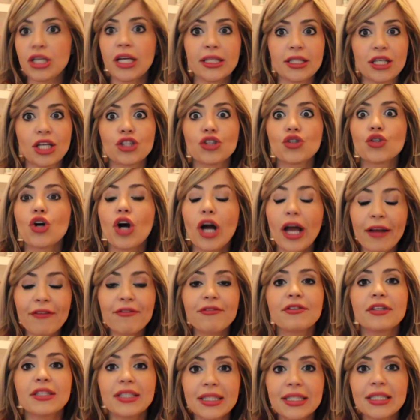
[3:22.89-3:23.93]
Yes, I took
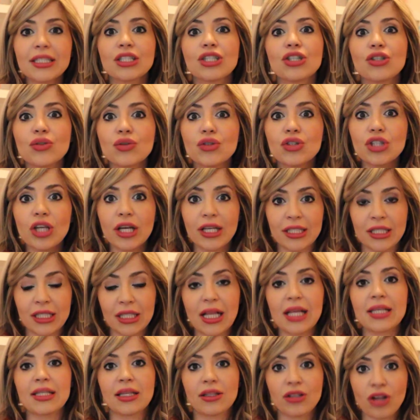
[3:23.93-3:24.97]
every single science
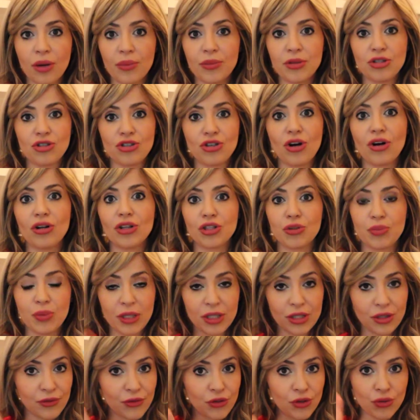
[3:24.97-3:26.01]
class at coming to college
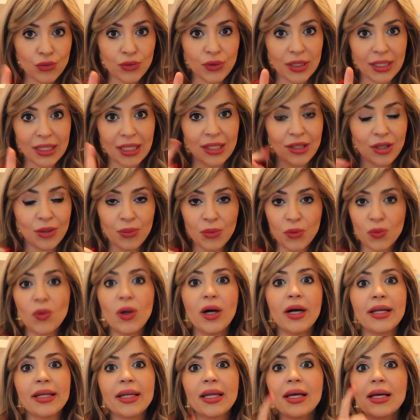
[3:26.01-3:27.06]
because of 2 reasons. Number
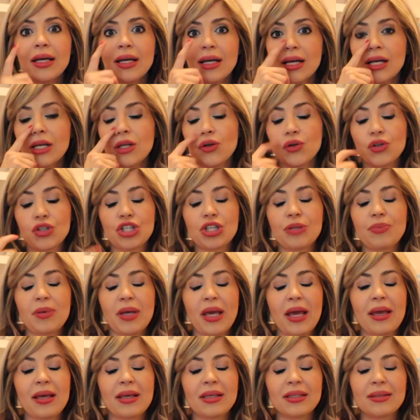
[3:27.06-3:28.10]
one, your
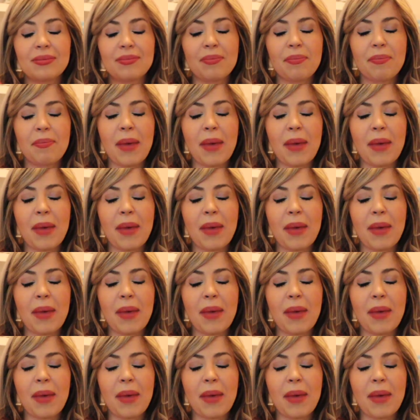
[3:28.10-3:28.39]
GPAs